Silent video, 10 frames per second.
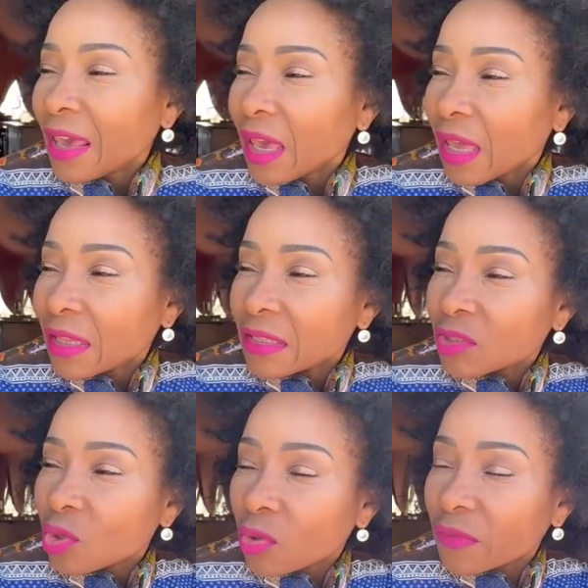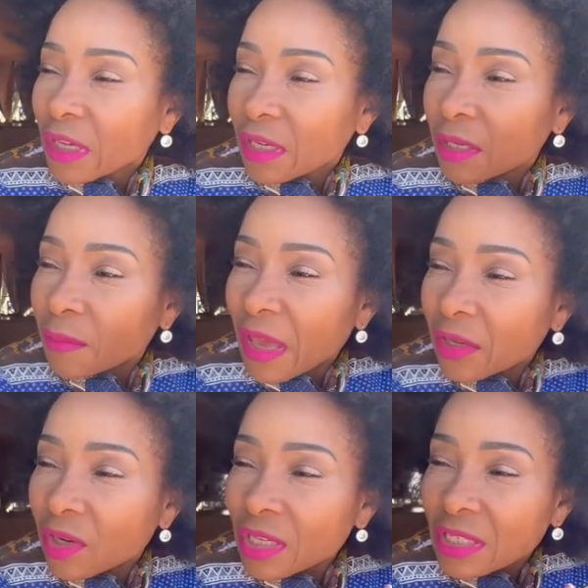And sort of the great
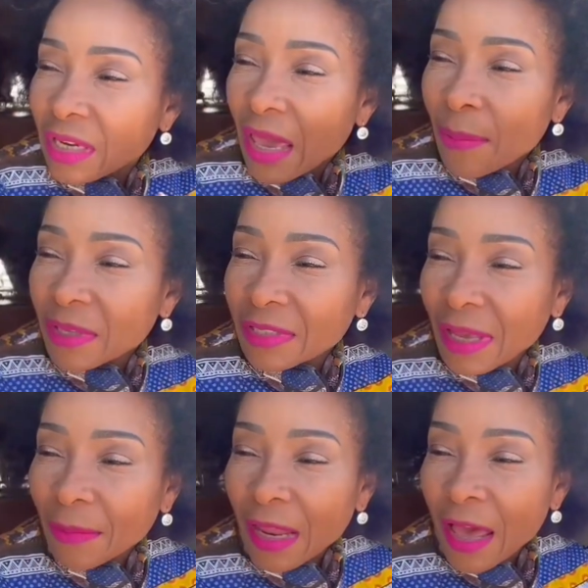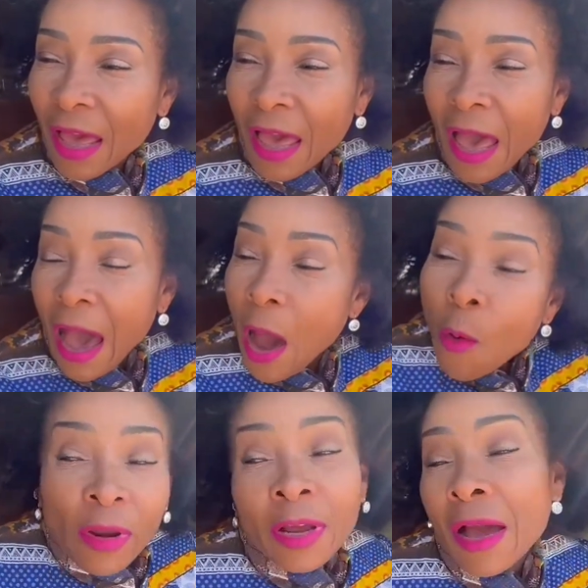migration happens here. I mean, I
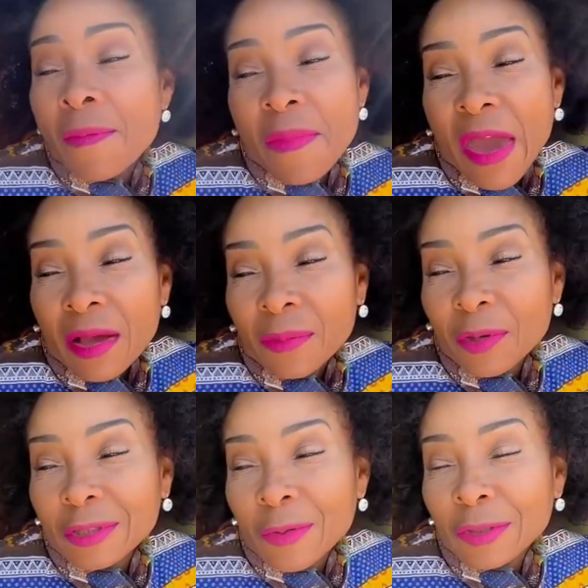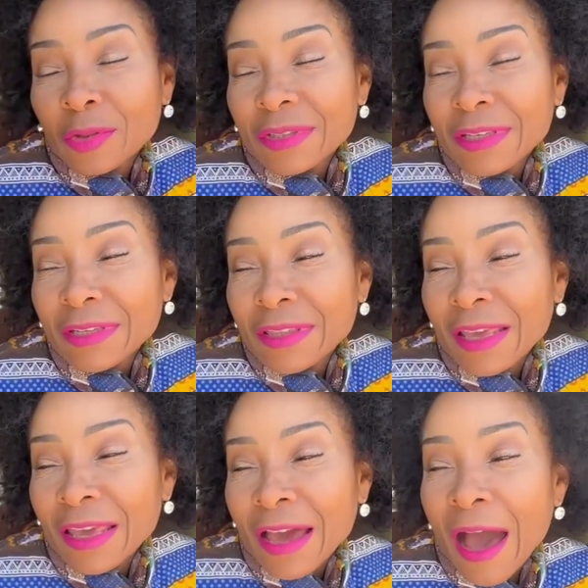want to come back because I want to see
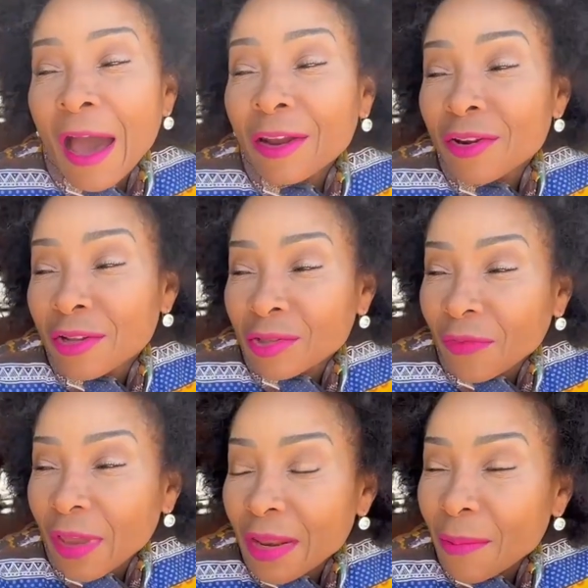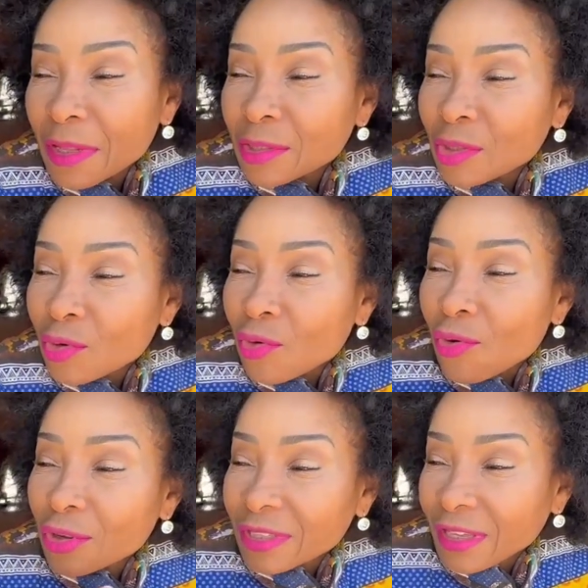the hundreds of animals
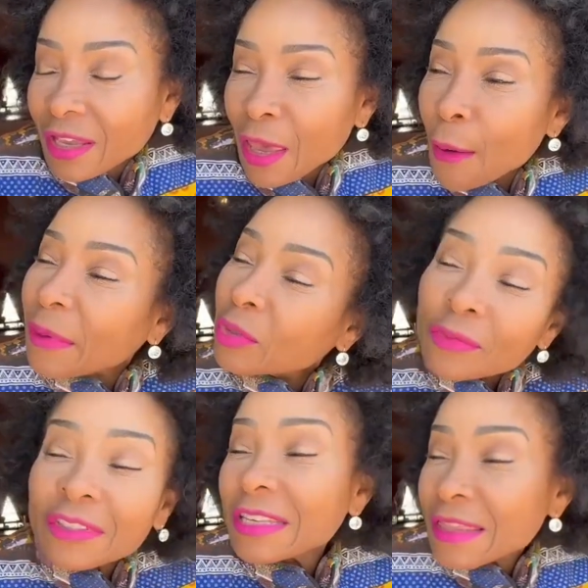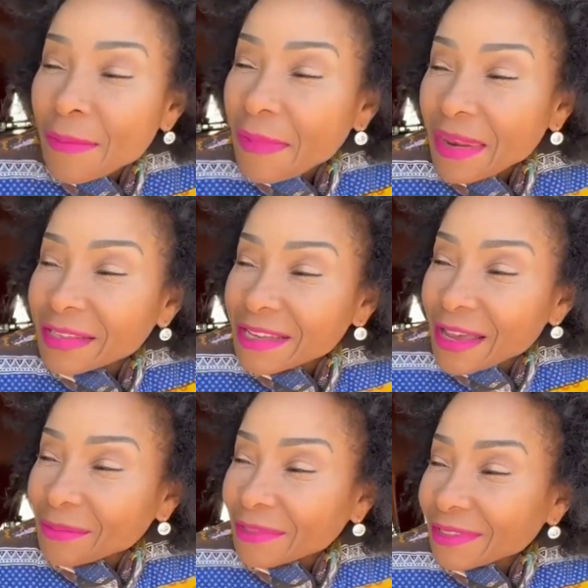crossing. But you've seen them many
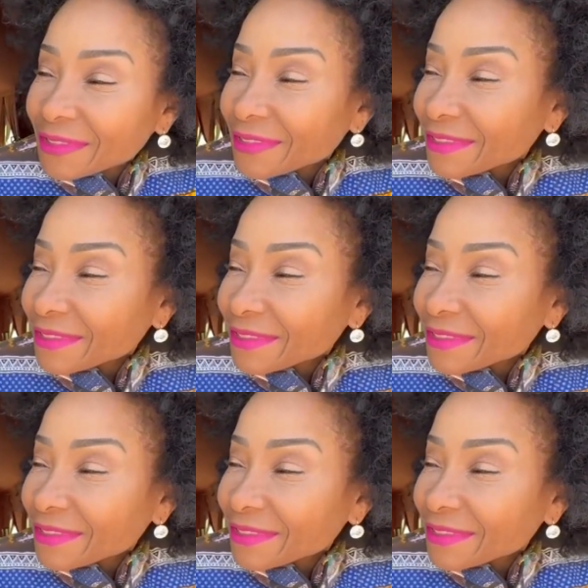times.